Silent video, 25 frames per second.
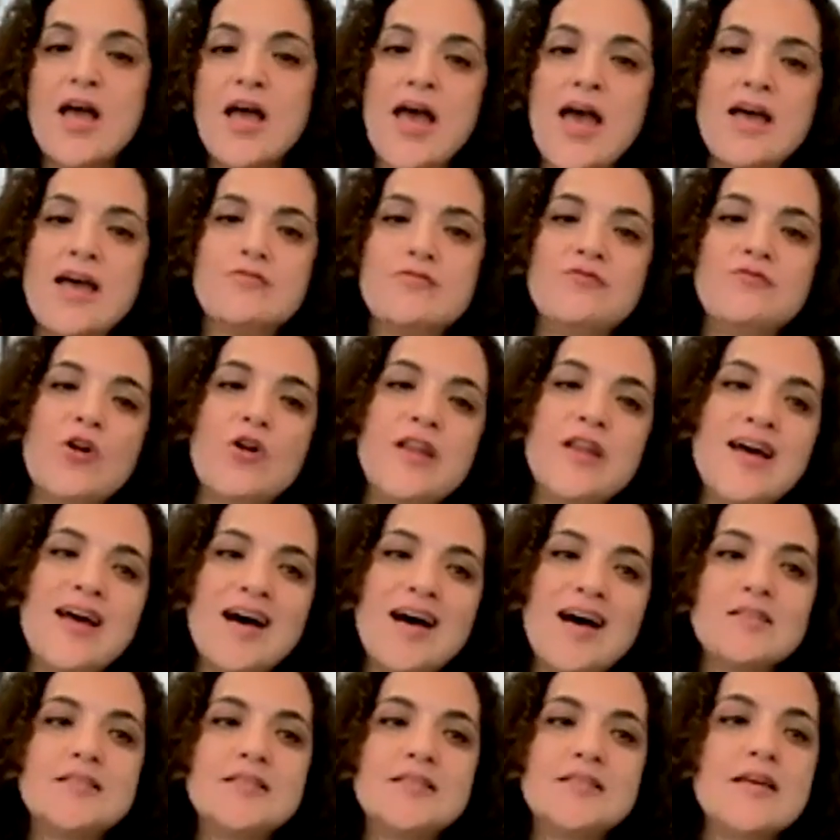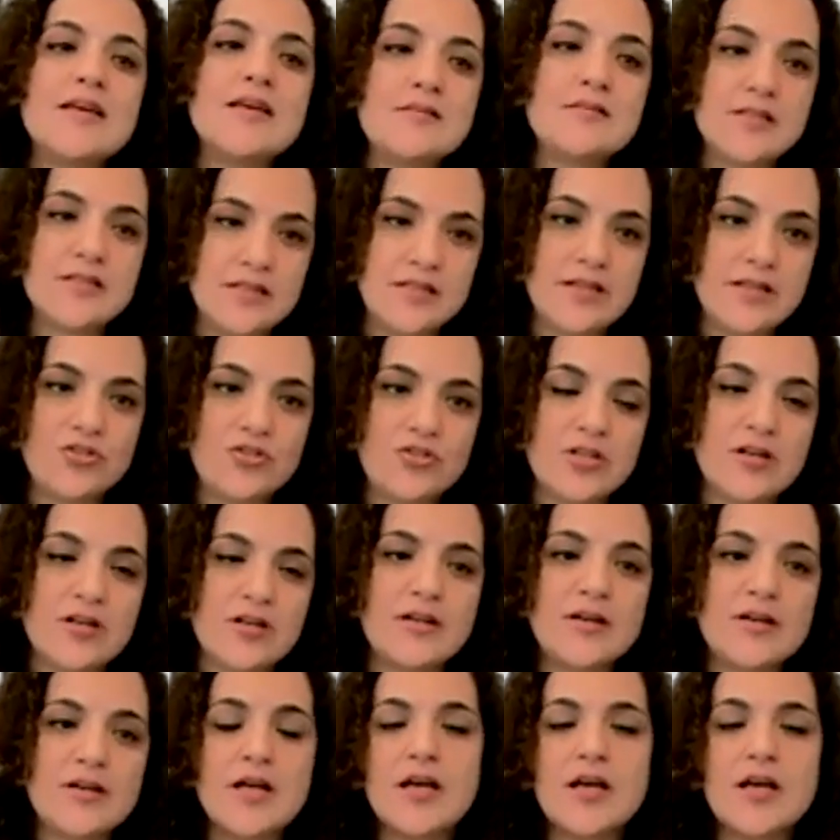And for an unskilled teacher,
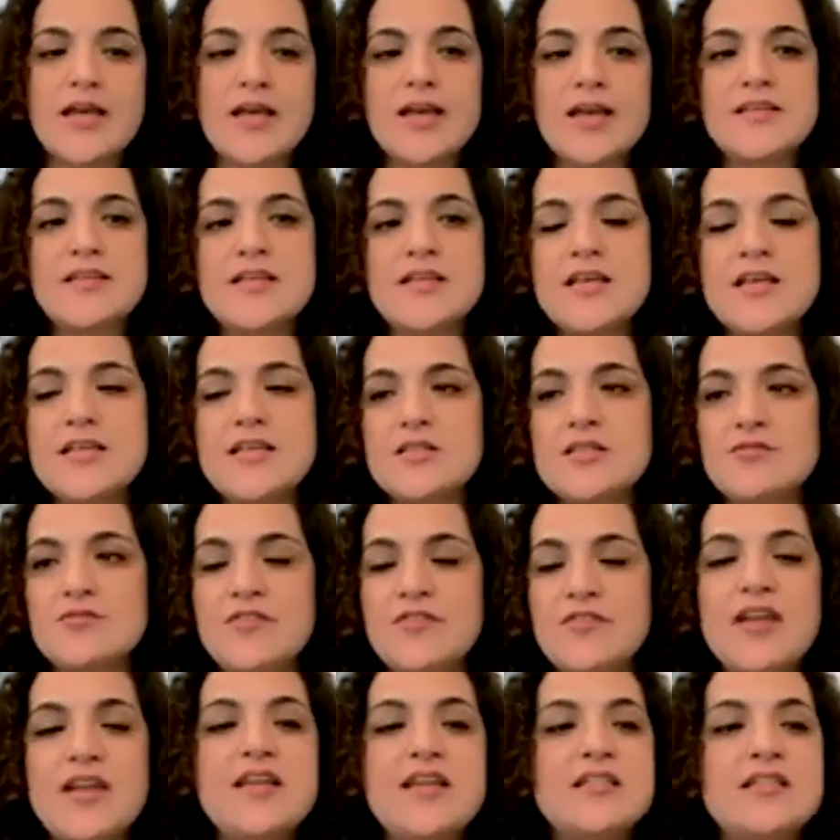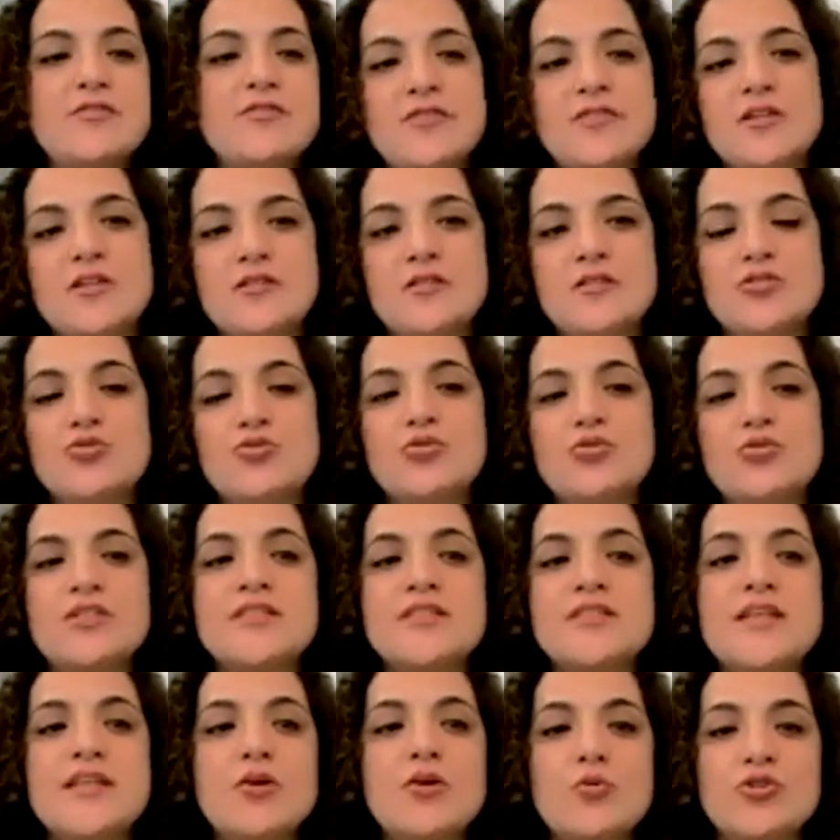it is very difficult to
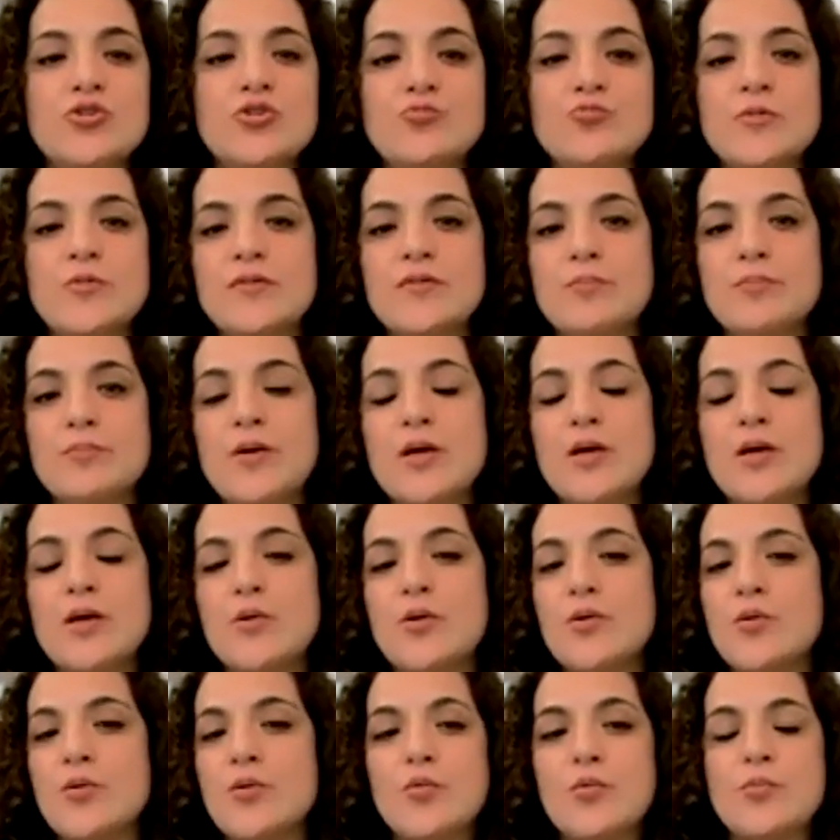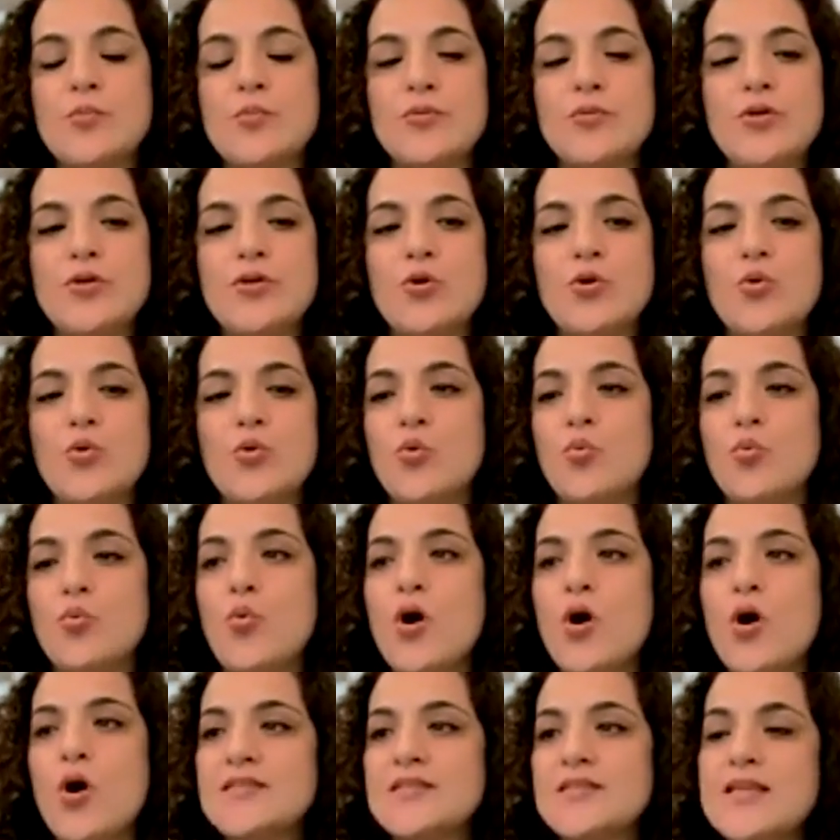distinguish,
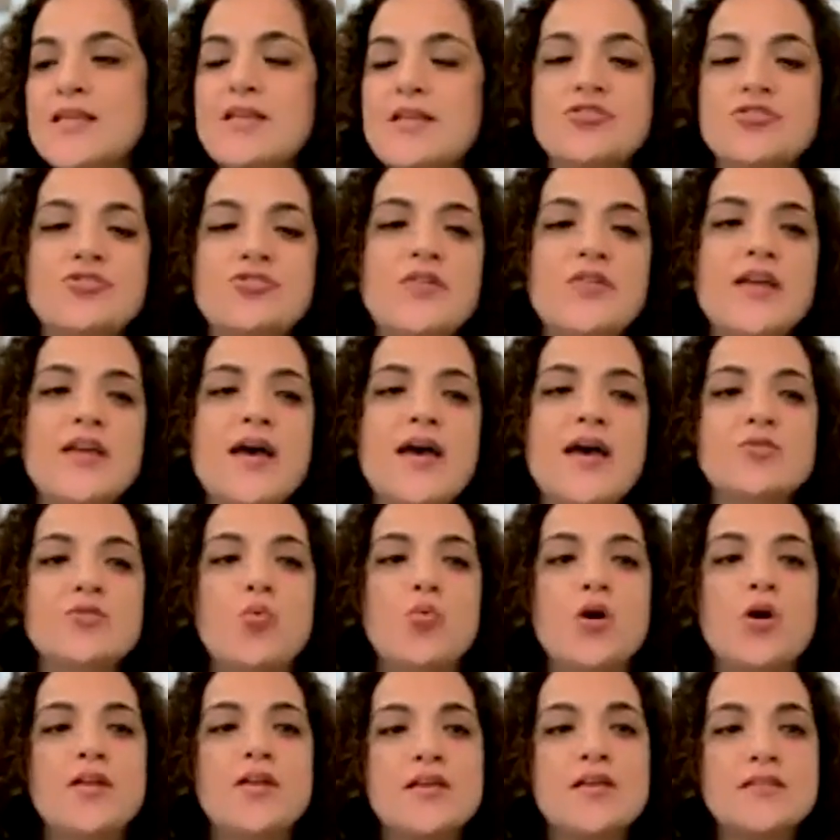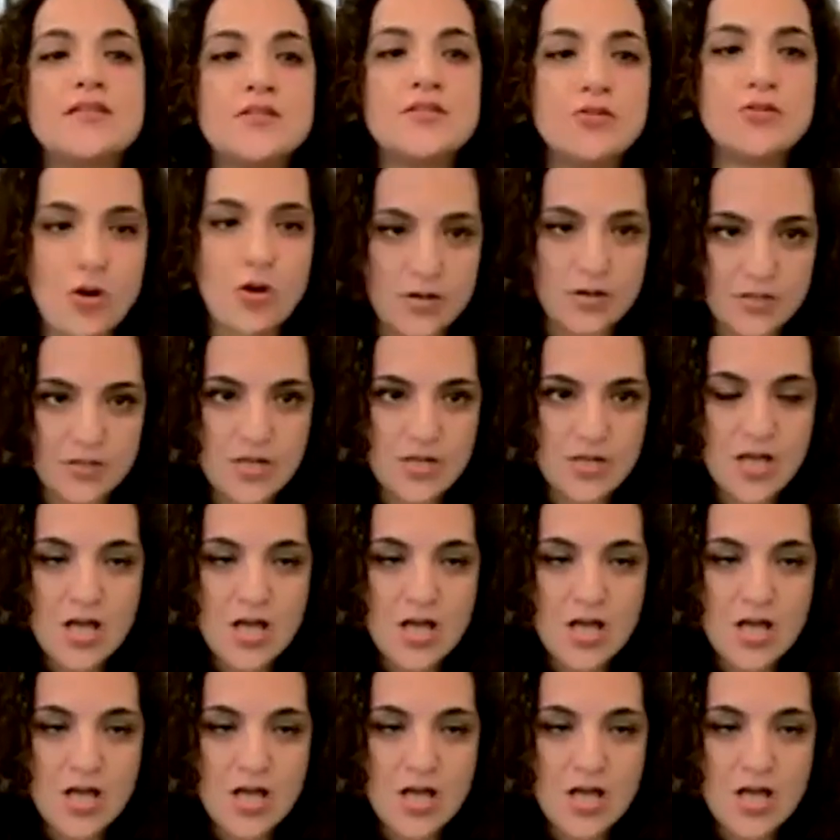what is sensory and what is not.